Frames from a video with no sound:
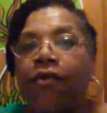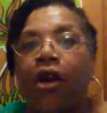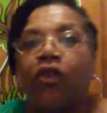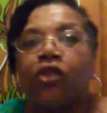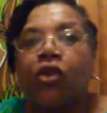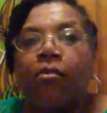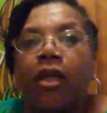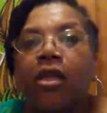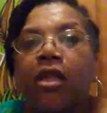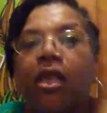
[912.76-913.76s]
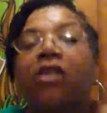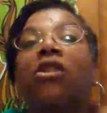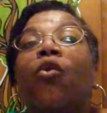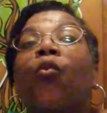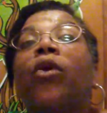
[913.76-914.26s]
There are so many
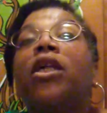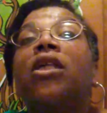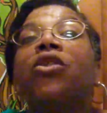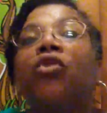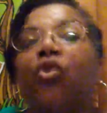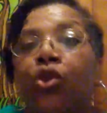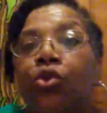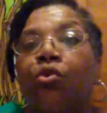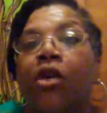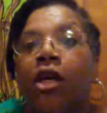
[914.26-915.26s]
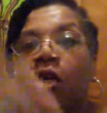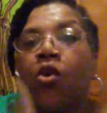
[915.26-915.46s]
things that we can do